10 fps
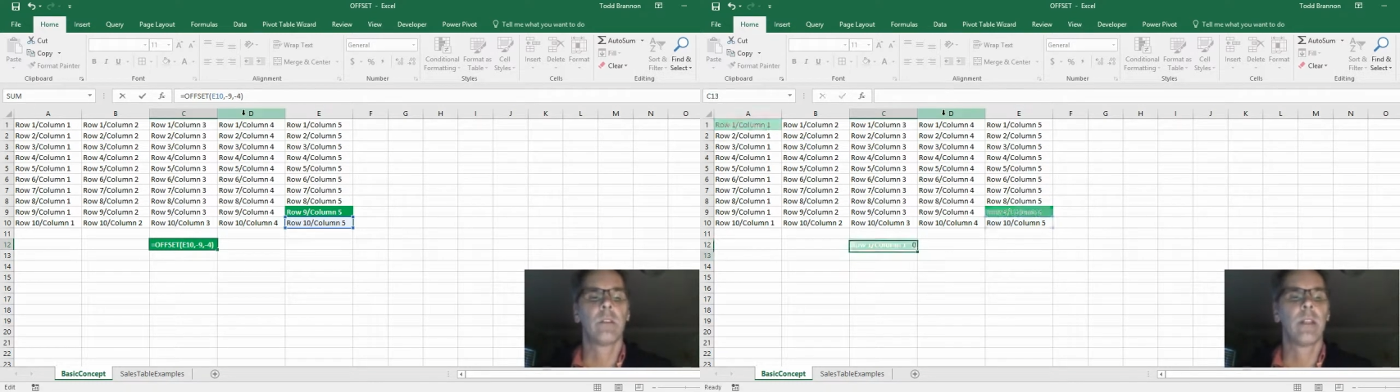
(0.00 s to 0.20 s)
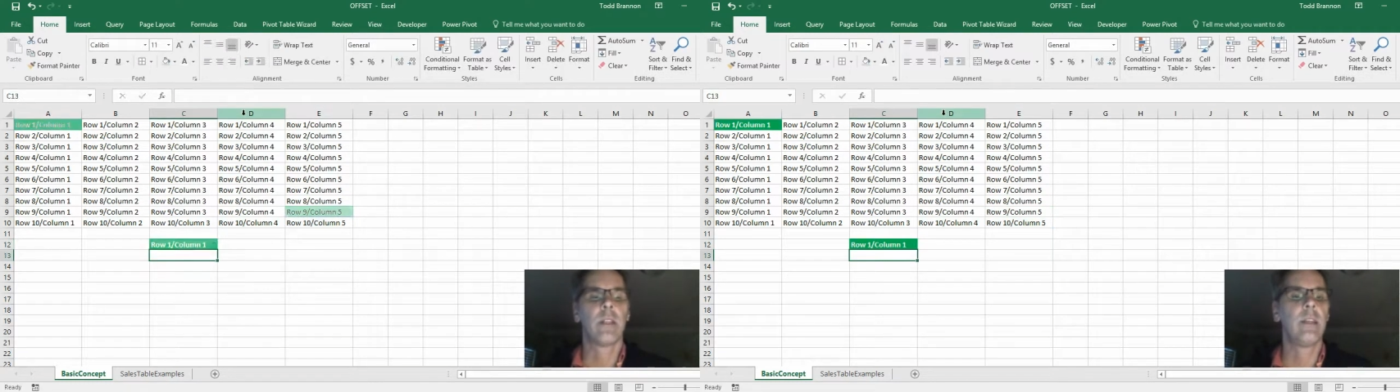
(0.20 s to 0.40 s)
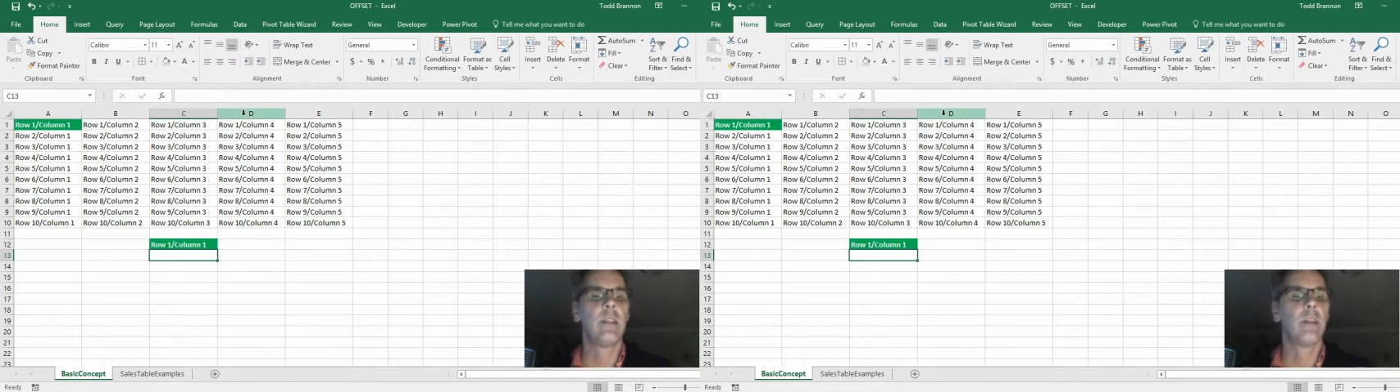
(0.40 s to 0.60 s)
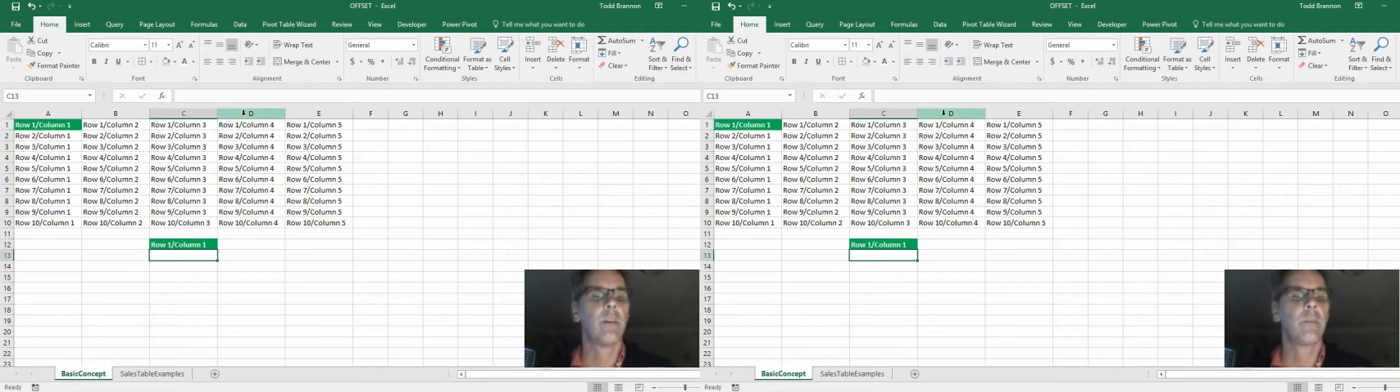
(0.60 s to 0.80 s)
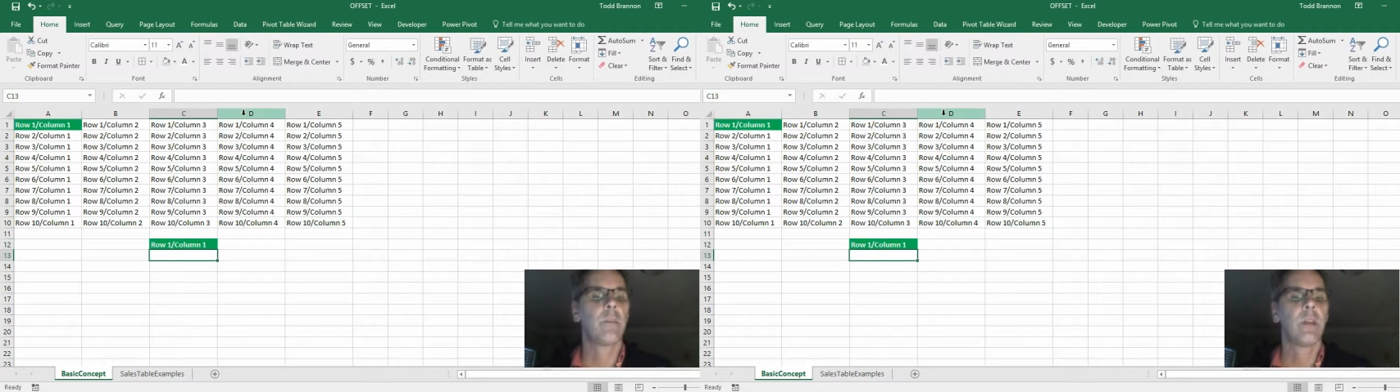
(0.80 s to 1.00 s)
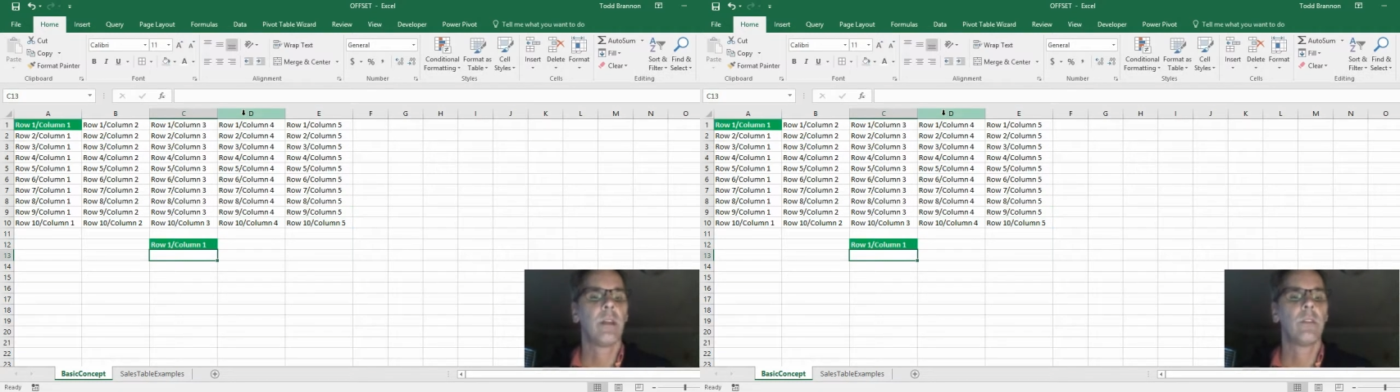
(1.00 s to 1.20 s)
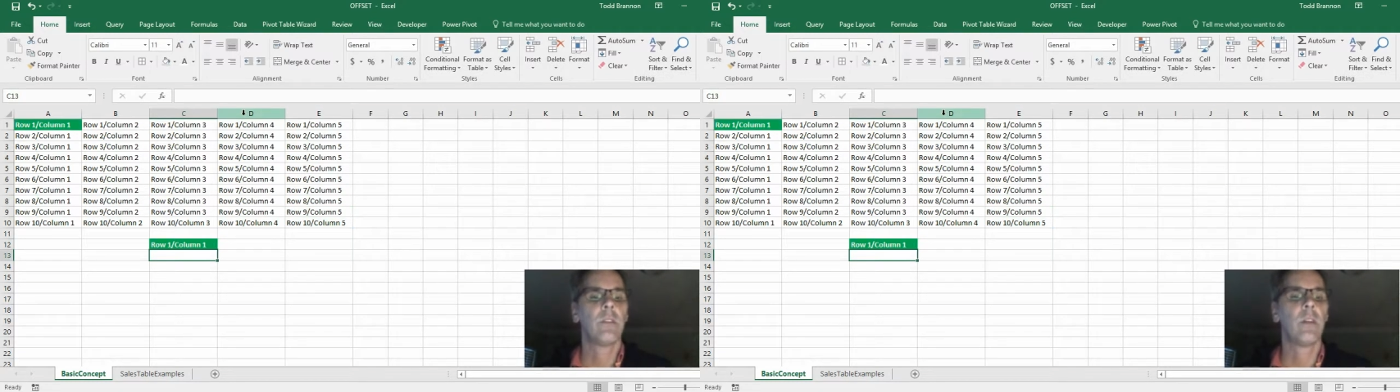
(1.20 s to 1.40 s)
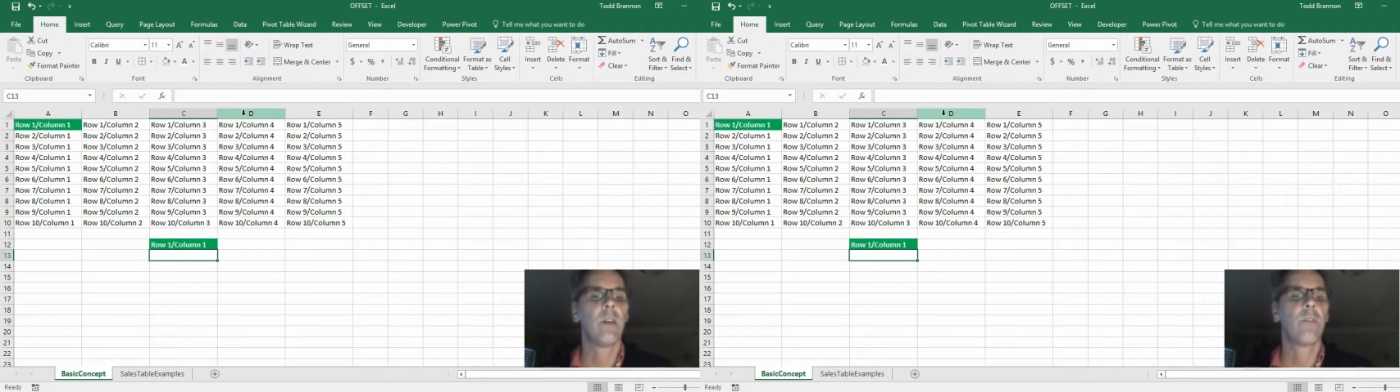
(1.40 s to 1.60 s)
So let's hit enter, and
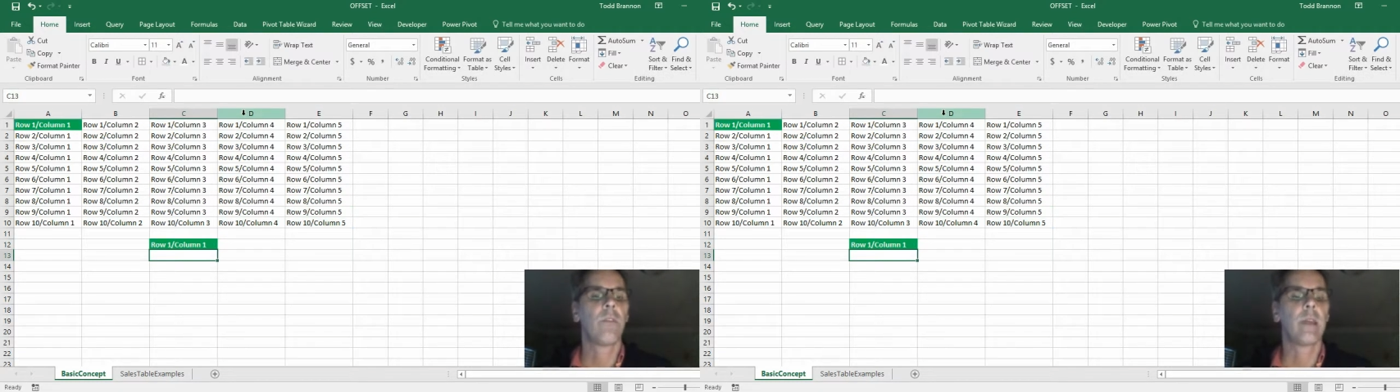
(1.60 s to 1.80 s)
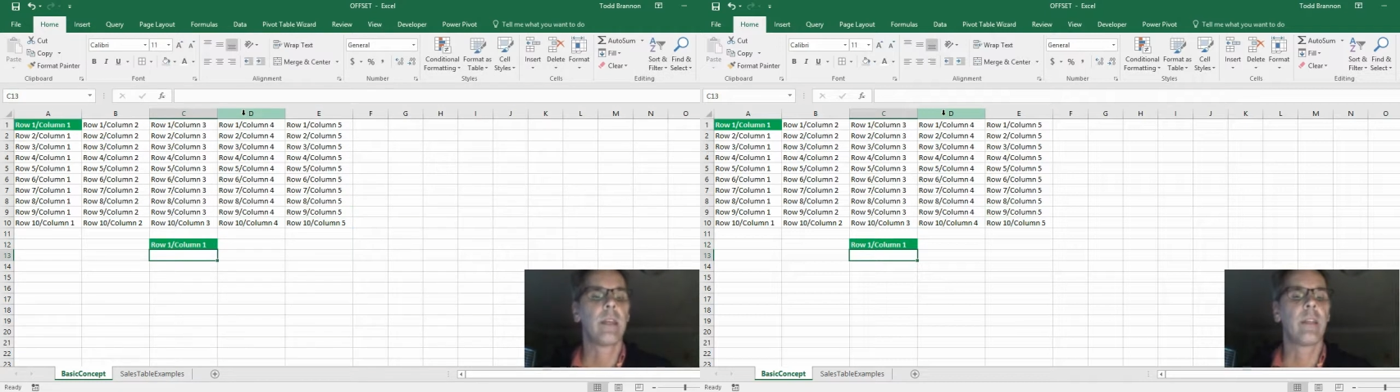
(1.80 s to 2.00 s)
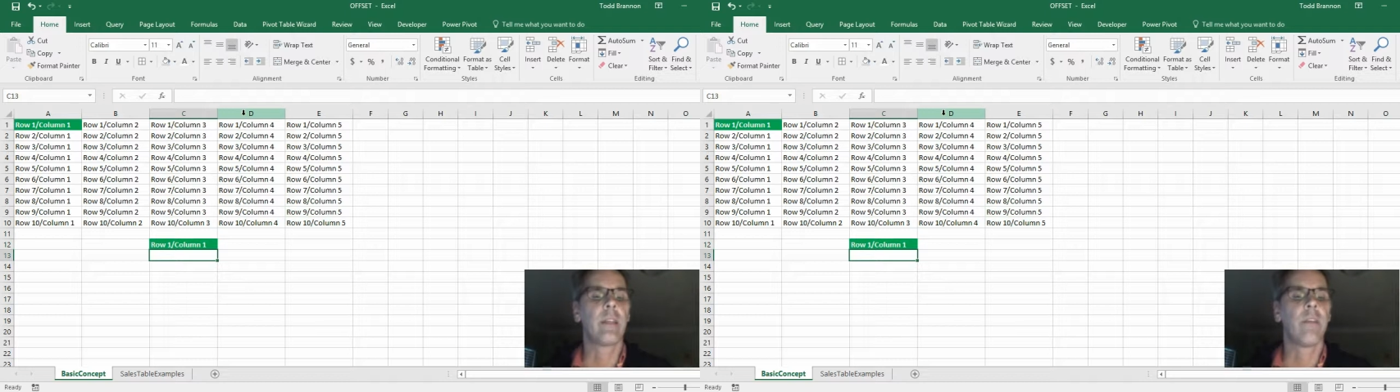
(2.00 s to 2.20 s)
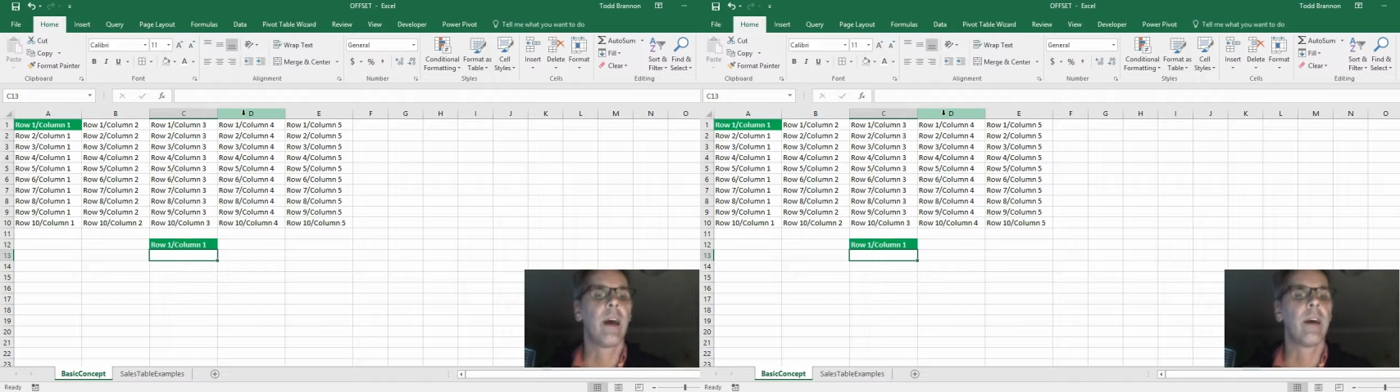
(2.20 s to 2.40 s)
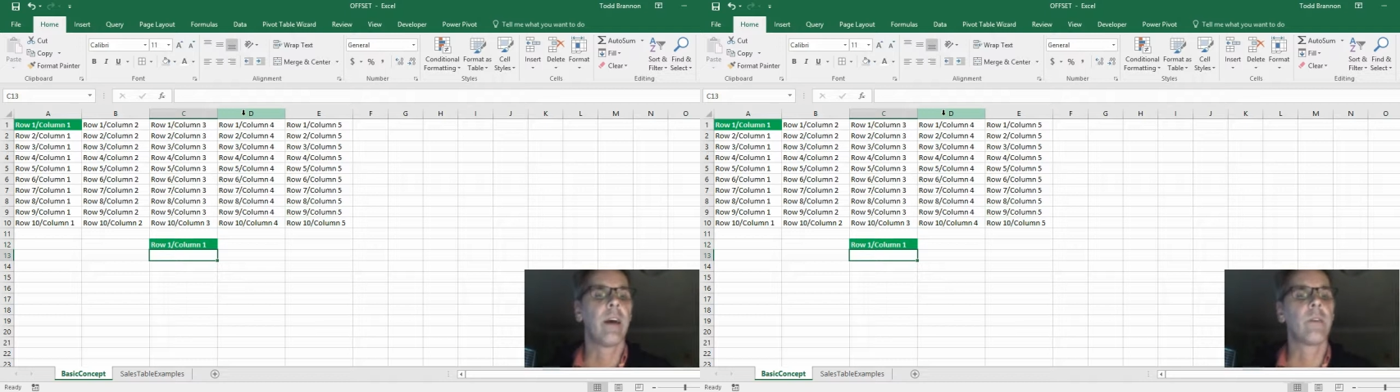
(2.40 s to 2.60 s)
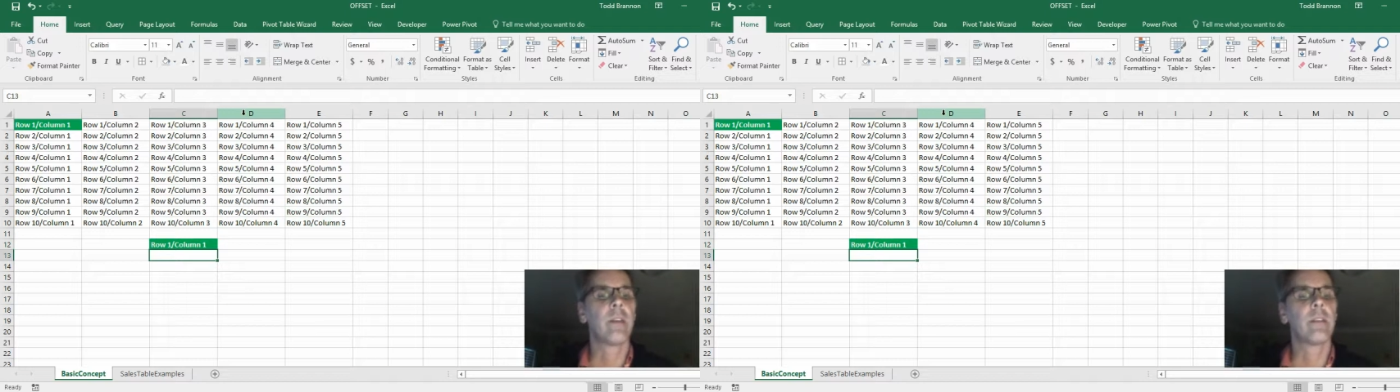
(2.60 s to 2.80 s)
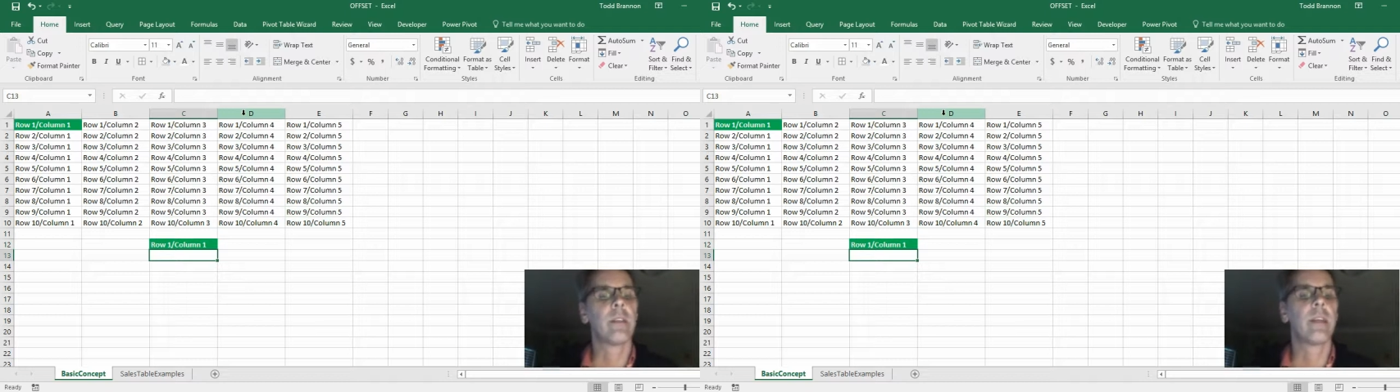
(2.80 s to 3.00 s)
sure enough we get the value that's